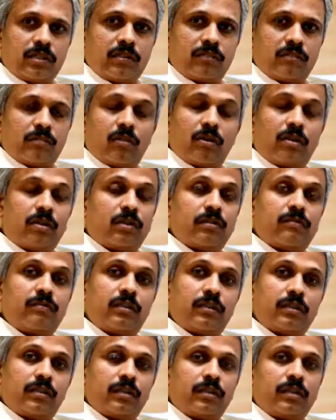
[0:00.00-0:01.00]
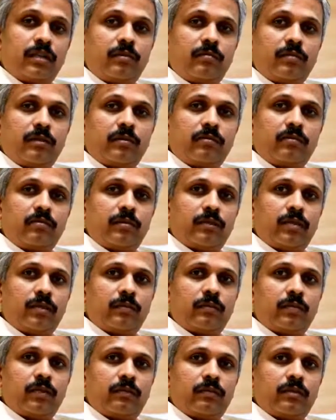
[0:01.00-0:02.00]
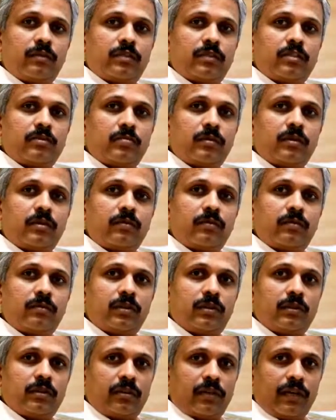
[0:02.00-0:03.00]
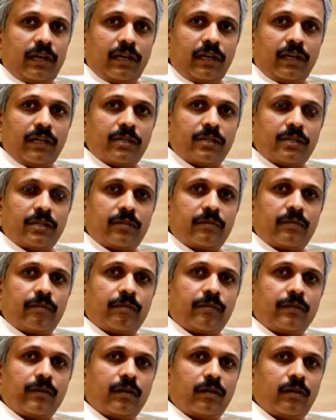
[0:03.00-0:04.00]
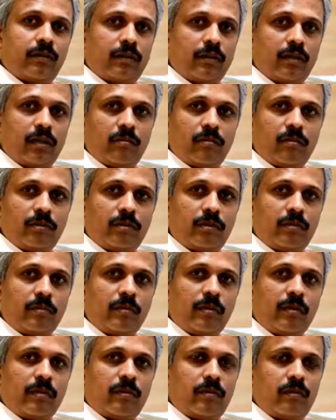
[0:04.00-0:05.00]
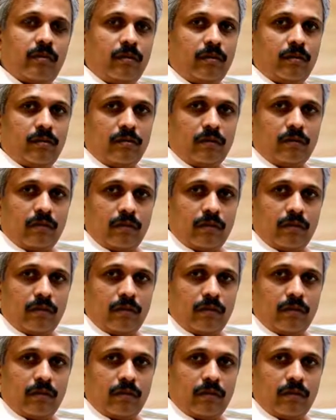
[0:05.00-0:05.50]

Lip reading: what further treatment will be required with respect to whether radiation or chemotherapy or